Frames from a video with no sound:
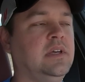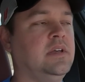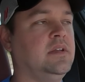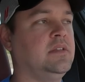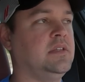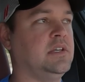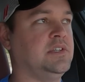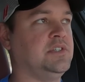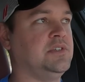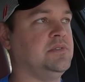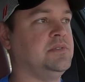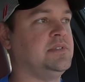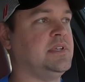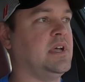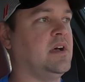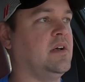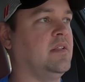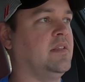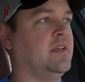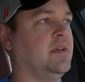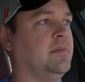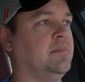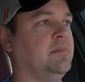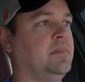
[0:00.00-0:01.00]
that you tell
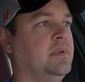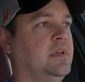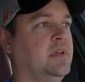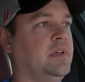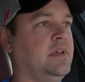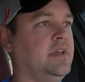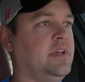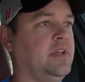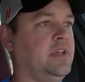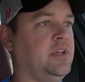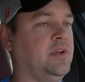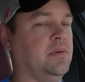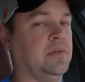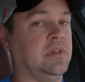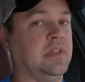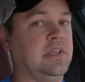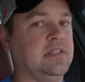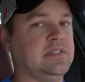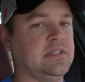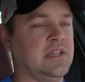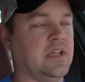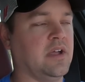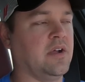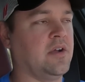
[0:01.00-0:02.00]
them you're
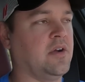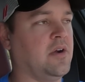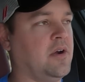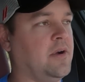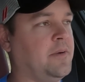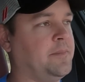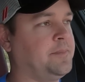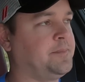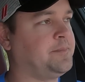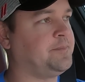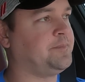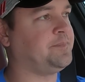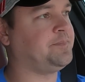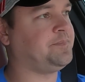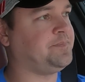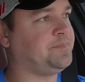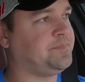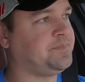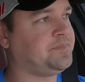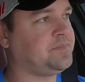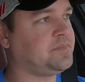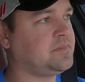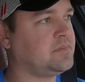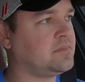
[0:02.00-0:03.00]
leasing a car,
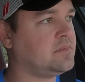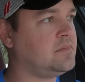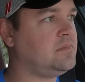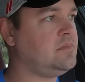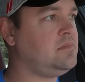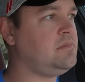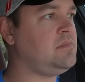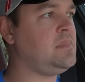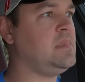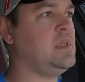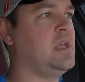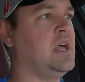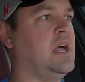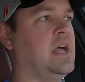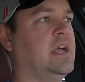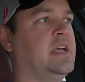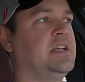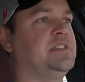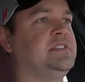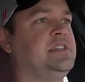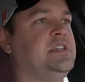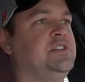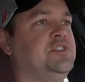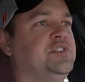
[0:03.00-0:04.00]

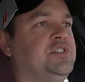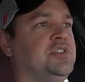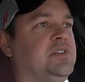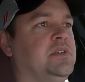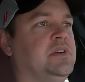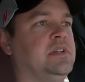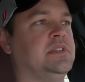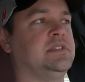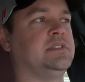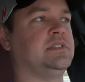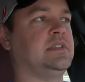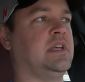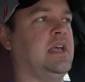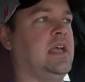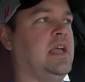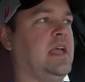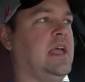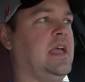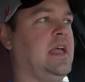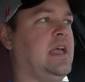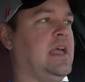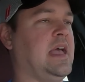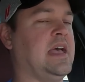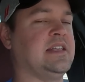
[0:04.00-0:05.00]
because the insurance
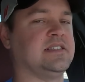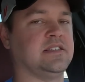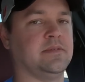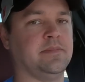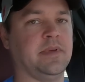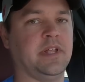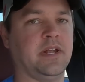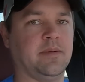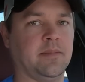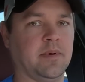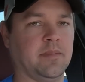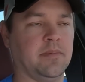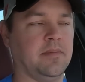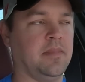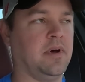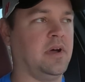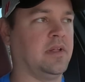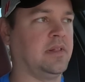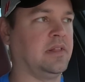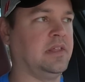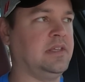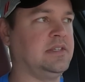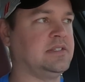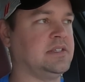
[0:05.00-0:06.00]
has a minimum
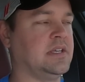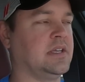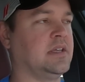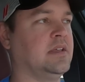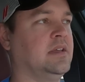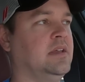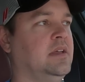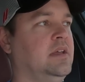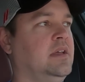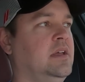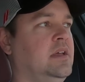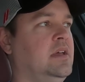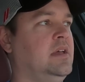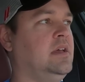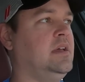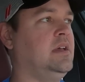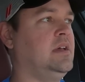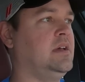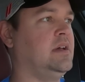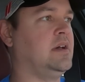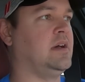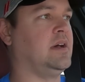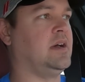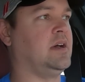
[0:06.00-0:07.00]
on leasing.
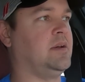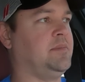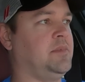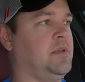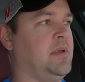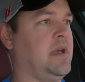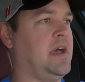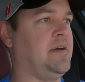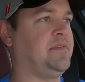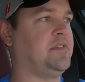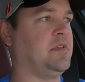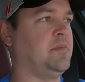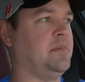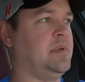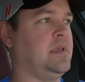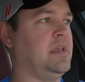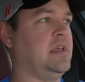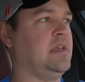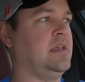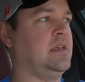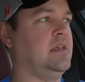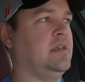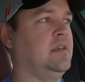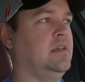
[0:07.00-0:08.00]
You have to
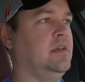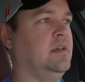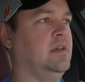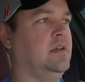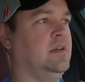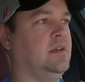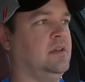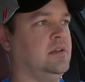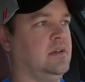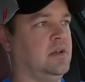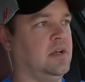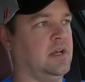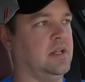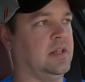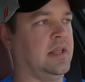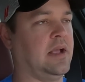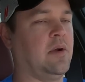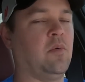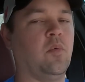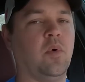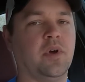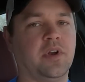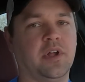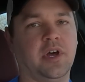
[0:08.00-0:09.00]
be like
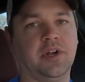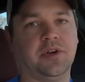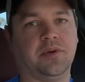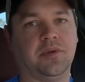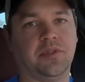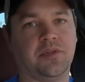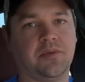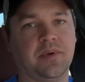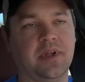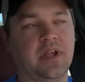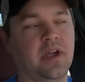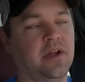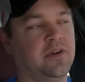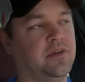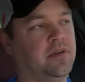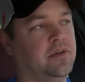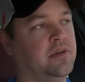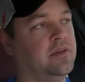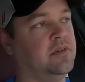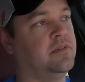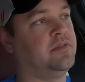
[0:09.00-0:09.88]
100, 300